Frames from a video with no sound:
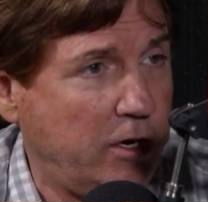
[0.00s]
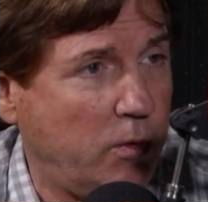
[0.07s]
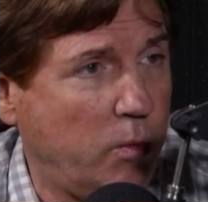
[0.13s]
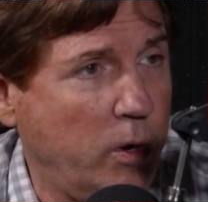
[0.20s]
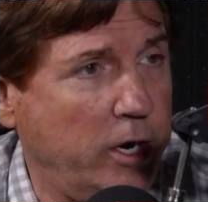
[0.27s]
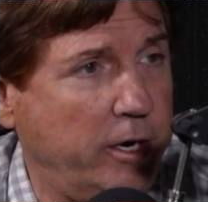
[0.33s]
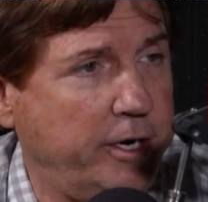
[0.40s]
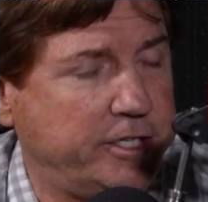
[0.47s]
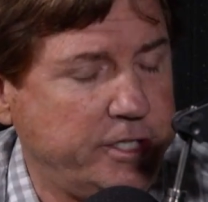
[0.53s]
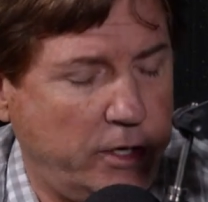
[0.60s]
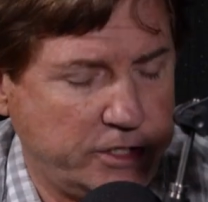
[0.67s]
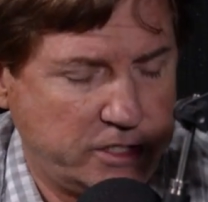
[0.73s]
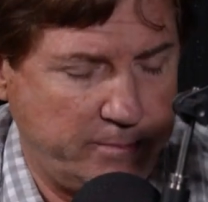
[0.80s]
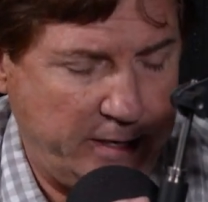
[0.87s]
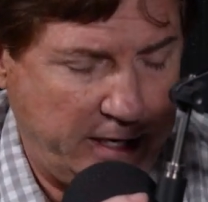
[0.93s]
where it
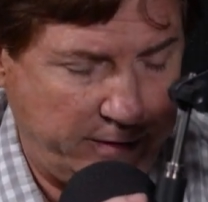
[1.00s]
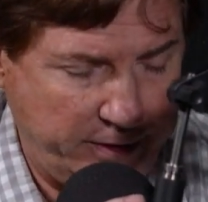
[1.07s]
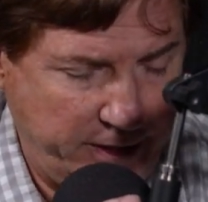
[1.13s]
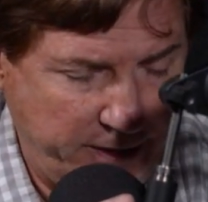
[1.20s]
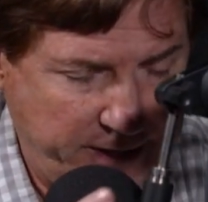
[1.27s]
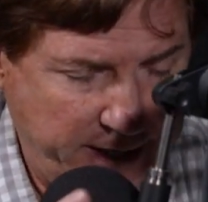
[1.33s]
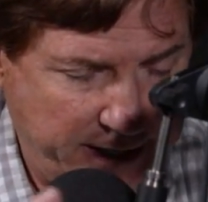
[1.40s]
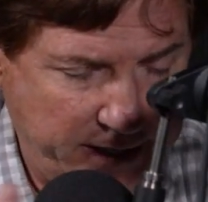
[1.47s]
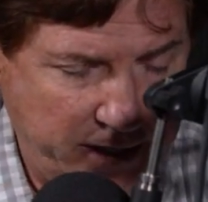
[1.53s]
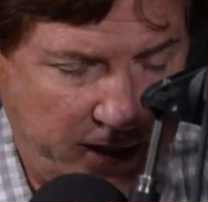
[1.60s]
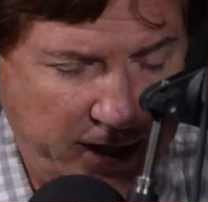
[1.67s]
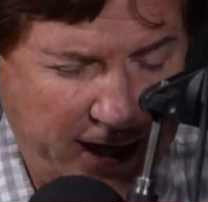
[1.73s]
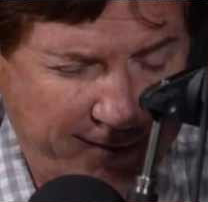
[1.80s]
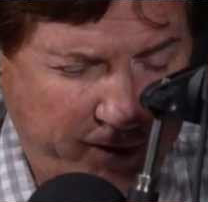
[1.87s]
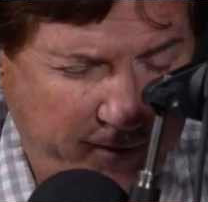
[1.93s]
talks about that
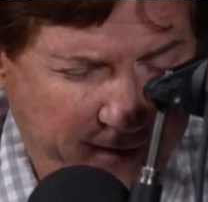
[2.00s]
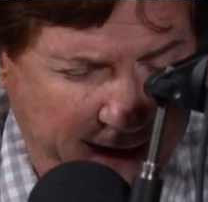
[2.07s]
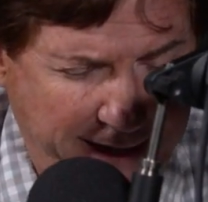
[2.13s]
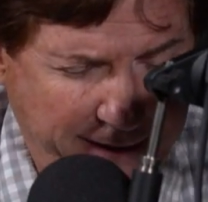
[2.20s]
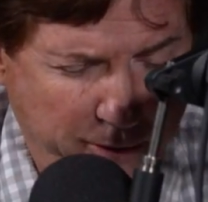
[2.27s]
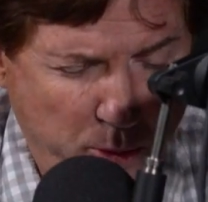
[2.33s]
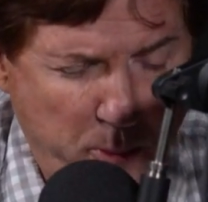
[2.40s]
every valley